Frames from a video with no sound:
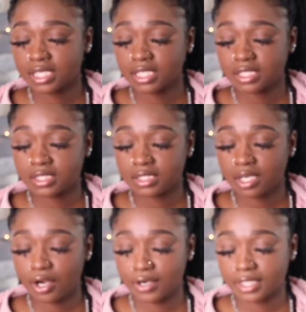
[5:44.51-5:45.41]
It is
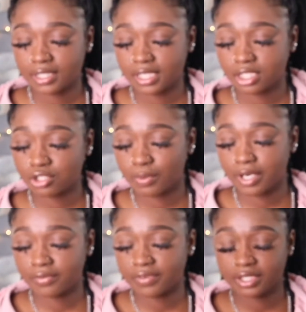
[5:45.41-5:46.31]
currently
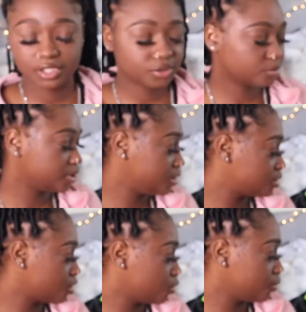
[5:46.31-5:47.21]
12:53,
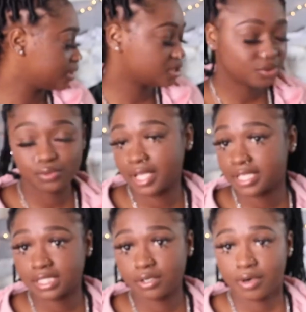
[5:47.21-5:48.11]
so it's too
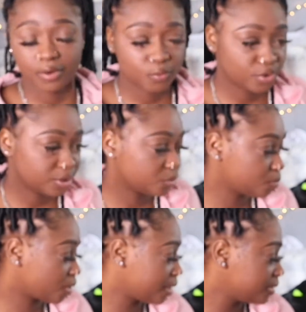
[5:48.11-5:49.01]
late to go at 1. We'll
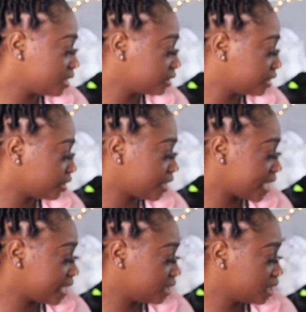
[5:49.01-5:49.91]
probably get there
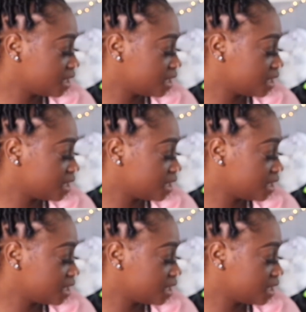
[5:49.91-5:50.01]
at